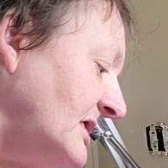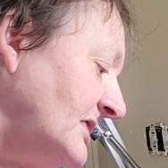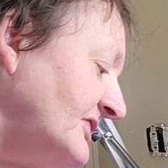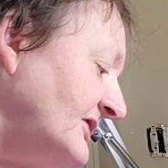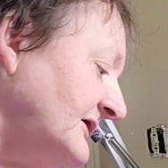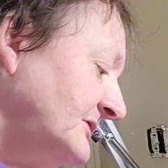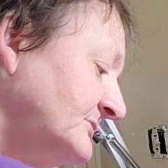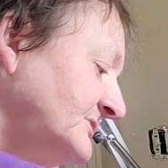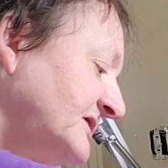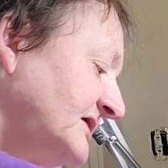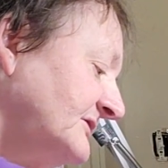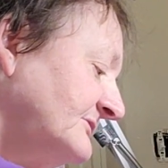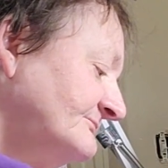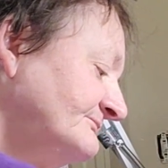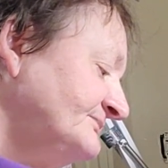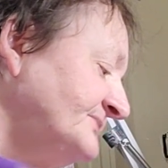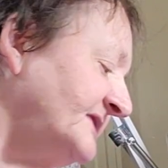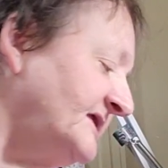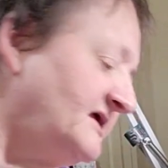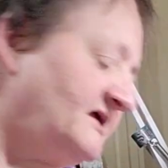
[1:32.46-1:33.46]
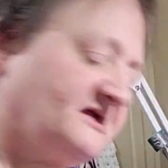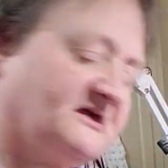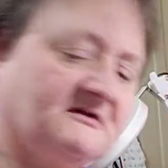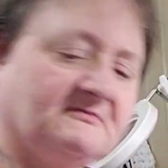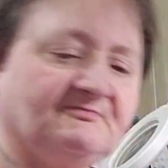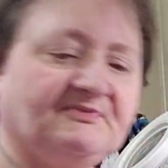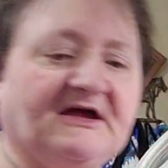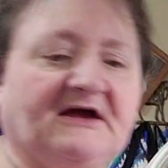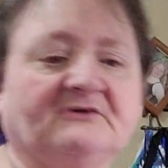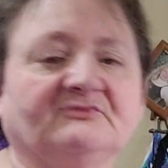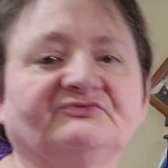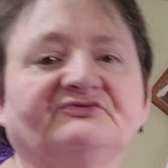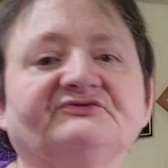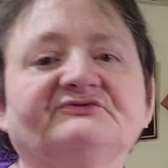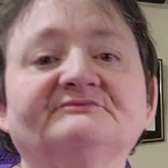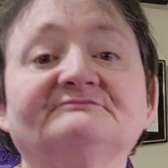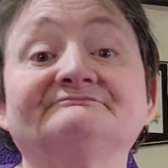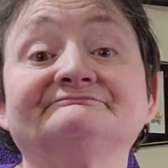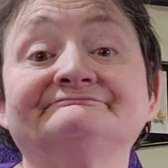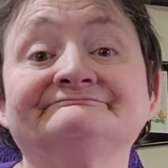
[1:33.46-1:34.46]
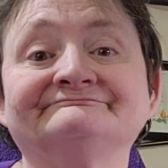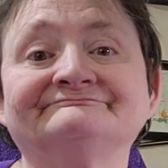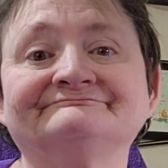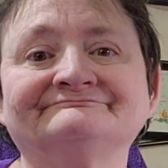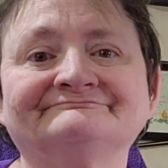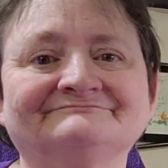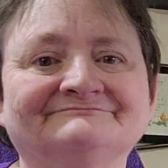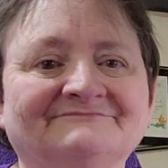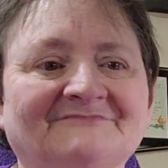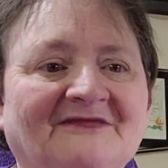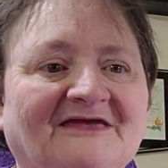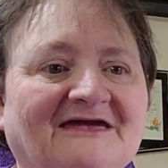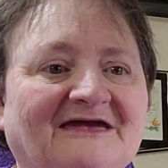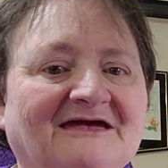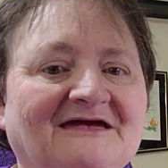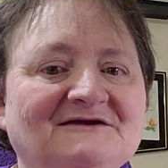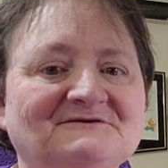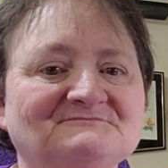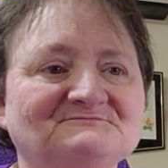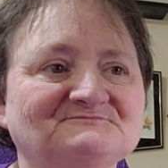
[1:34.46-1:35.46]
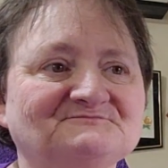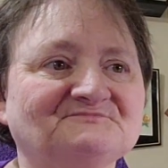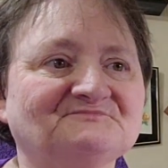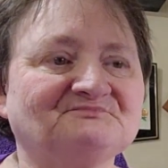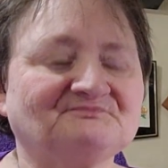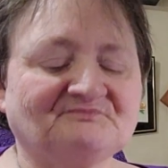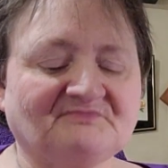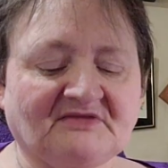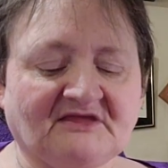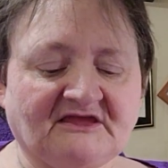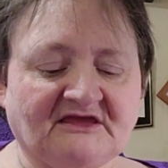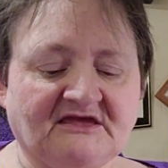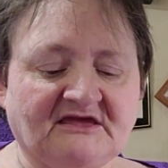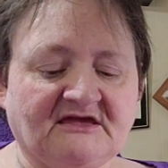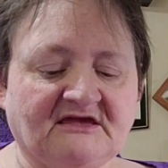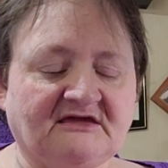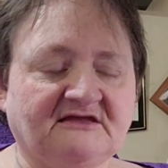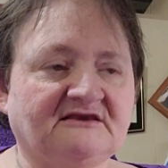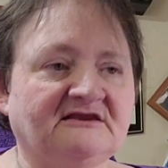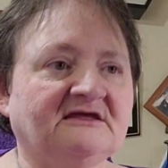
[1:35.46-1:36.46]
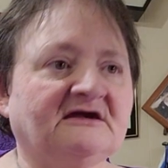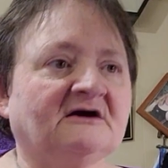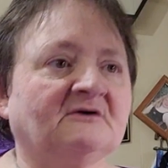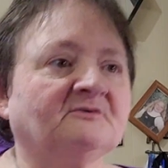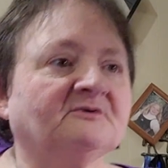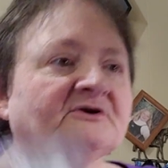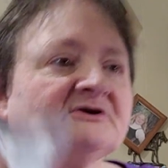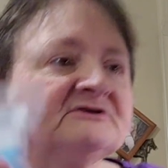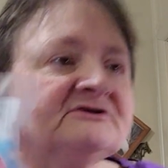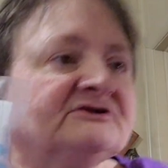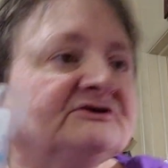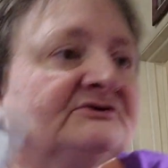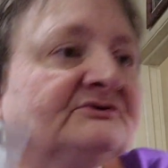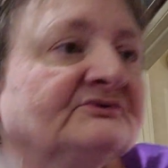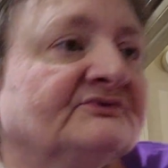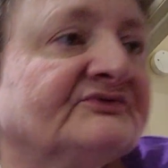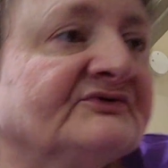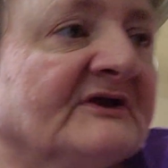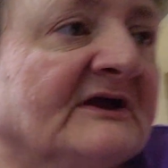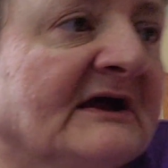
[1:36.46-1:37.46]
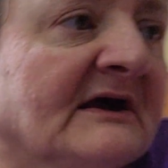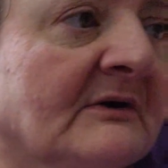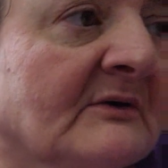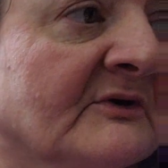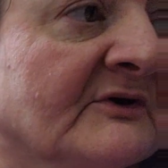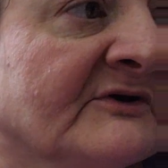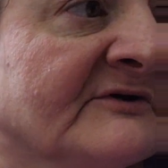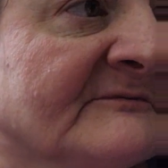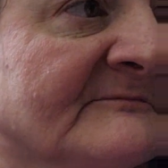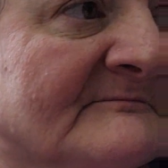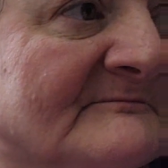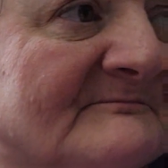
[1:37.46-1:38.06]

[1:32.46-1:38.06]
There we go. Pounds. Okay? Now we're going to use our...